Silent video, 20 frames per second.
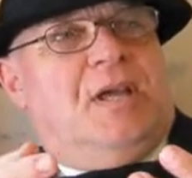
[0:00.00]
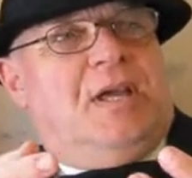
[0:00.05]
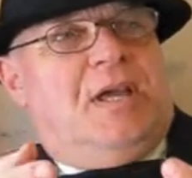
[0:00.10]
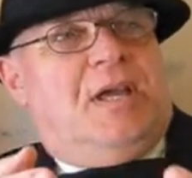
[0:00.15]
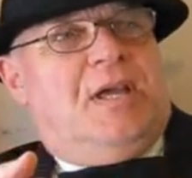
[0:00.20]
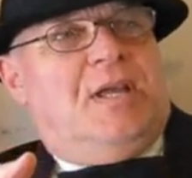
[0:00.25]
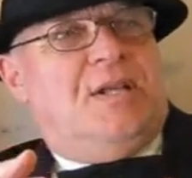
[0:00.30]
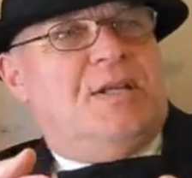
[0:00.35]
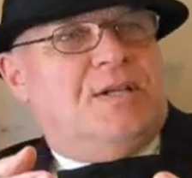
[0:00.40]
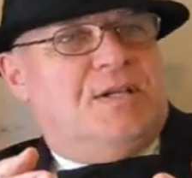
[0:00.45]

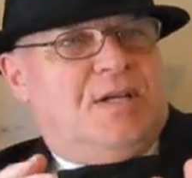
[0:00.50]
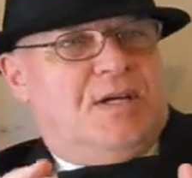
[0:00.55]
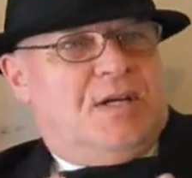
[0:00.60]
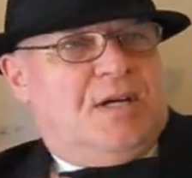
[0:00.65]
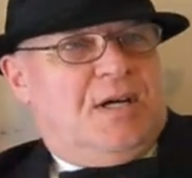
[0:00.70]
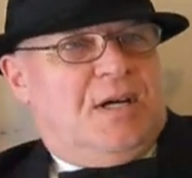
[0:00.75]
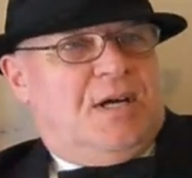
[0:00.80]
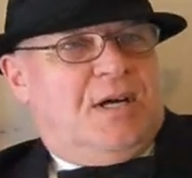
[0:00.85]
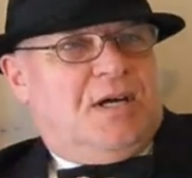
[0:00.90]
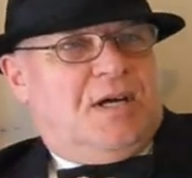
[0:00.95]
and
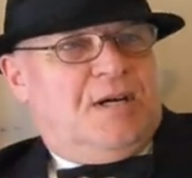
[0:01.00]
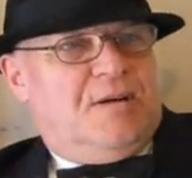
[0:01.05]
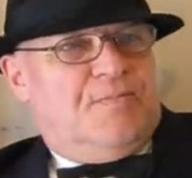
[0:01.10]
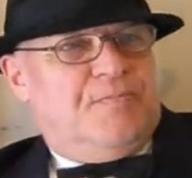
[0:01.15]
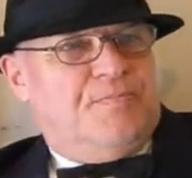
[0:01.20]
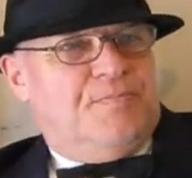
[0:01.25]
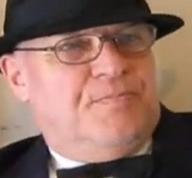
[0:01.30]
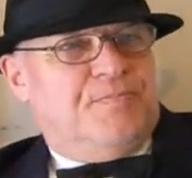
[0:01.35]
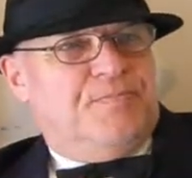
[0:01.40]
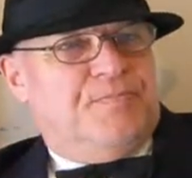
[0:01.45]

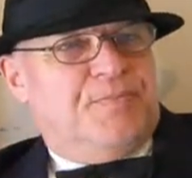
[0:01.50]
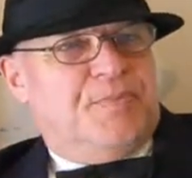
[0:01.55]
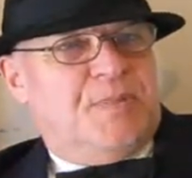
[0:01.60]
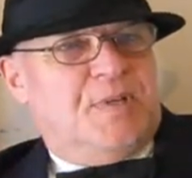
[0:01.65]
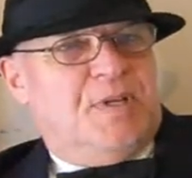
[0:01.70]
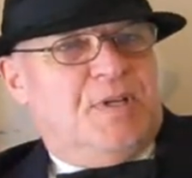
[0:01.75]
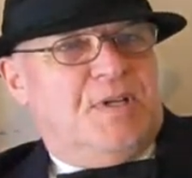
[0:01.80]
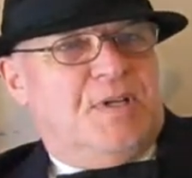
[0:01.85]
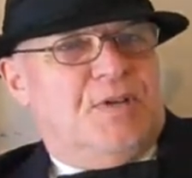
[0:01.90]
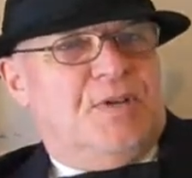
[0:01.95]

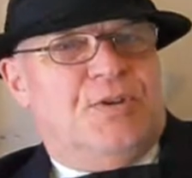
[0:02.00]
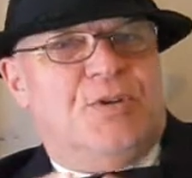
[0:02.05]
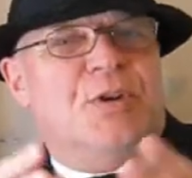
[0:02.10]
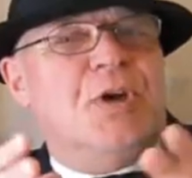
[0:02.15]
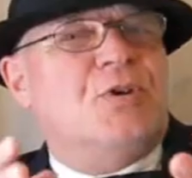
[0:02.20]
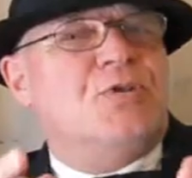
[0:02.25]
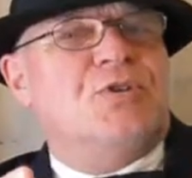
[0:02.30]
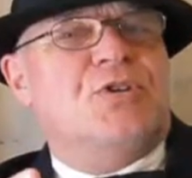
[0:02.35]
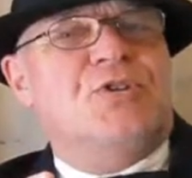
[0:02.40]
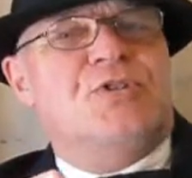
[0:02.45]
the
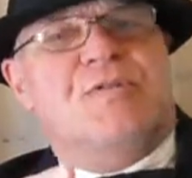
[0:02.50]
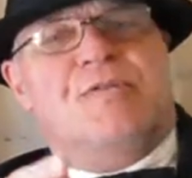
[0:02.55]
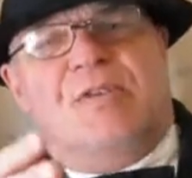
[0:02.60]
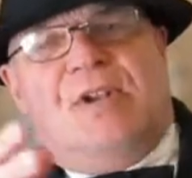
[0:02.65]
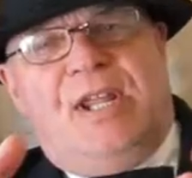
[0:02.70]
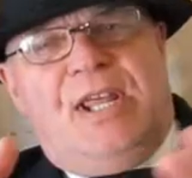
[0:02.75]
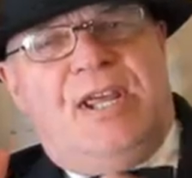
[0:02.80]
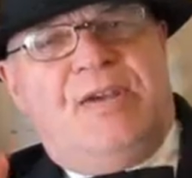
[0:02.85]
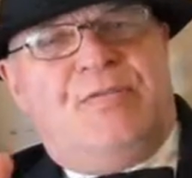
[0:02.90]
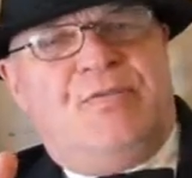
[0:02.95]
notions
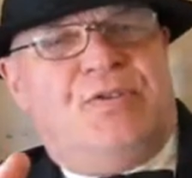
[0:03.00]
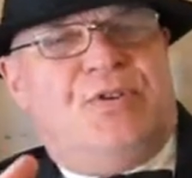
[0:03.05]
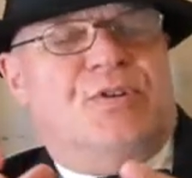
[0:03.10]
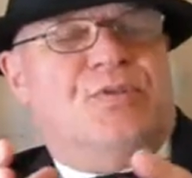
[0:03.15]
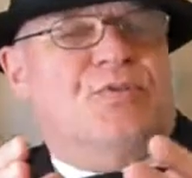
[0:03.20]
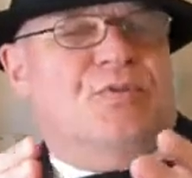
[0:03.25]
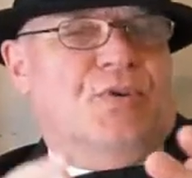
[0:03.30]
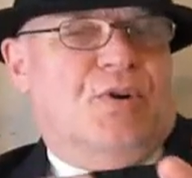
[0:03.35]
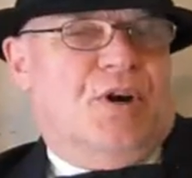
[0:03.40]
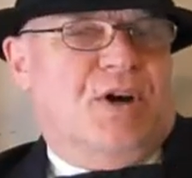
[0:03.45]
of left
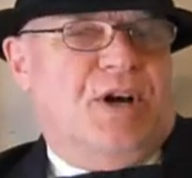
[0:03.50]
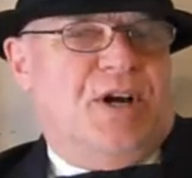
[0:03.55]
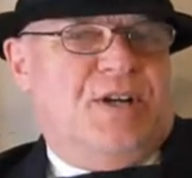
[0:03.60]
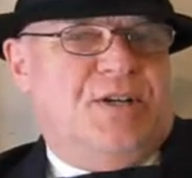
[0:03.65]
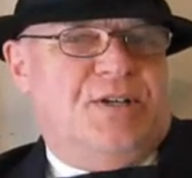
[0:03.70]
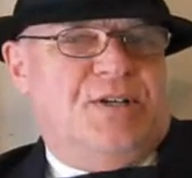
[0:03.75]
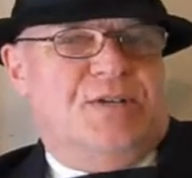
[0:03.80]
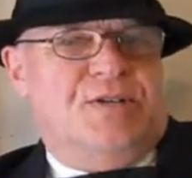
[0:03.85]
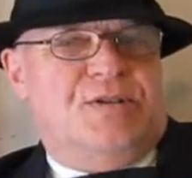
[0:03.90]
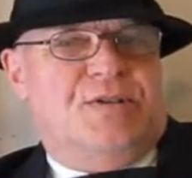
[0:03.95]
and
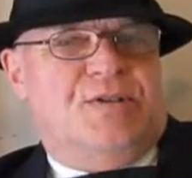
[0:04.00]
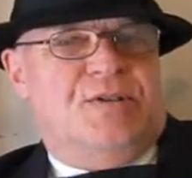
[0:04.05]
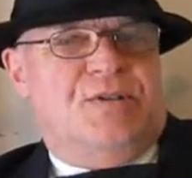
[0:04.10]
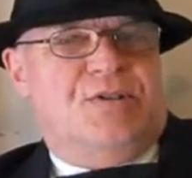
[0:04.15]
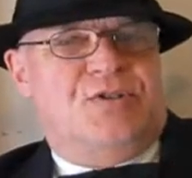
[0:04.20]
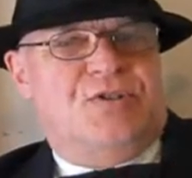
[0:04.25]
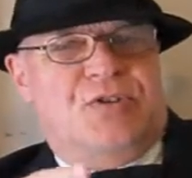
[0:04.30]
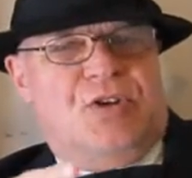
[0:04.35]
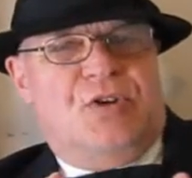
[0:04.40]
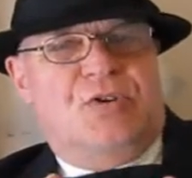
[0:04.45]
right and
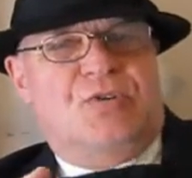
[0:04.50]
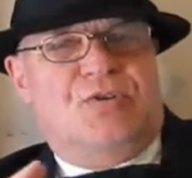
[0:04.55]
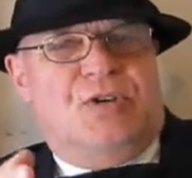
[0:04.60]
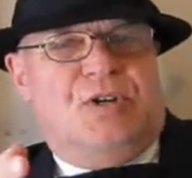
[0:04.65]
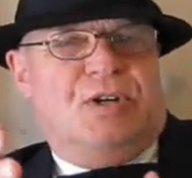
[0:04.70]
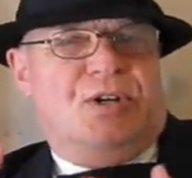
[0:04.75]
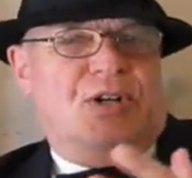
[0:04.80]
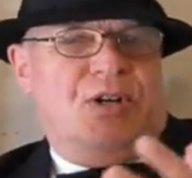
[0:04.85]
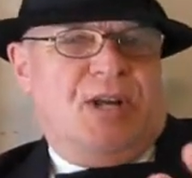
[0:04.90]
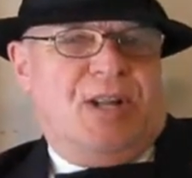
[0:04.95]

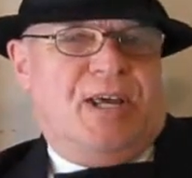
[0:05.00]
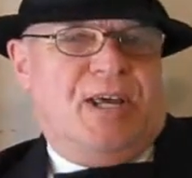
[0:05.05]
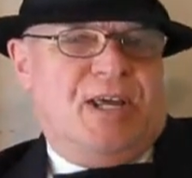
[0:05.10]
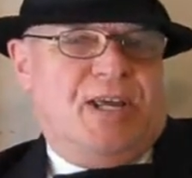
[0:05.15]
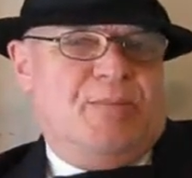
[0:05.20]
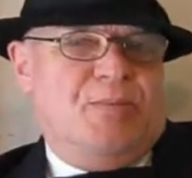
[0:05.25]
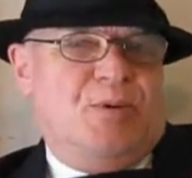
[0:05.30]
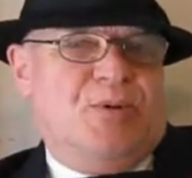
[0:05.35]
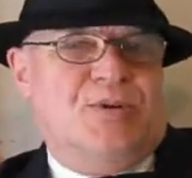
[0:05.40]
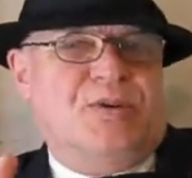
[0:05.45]
social and
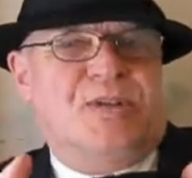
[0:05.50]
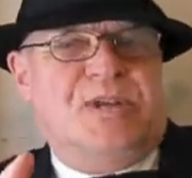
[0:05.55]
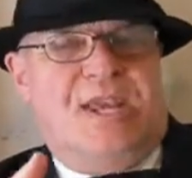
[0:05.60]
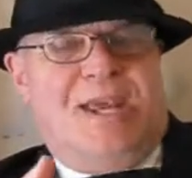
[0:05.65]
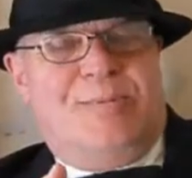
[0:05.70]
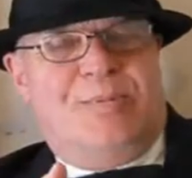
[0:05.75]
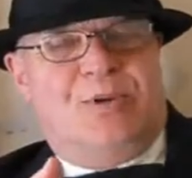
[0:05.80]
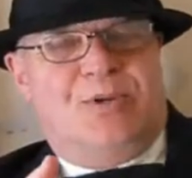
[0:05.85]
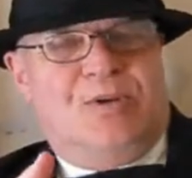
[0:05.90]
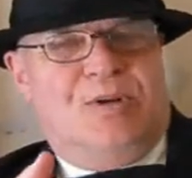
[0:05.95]
labour and
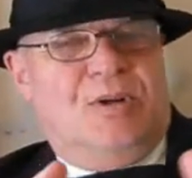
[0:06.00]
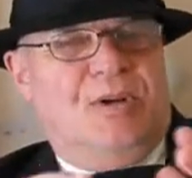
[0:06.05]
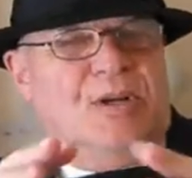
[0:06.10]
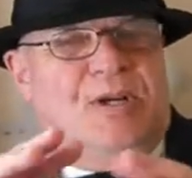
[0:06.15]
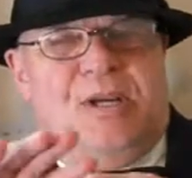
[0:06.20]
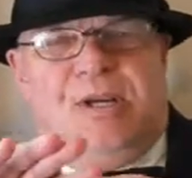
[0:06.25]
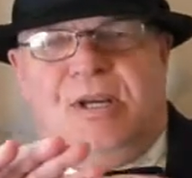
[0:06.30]
capital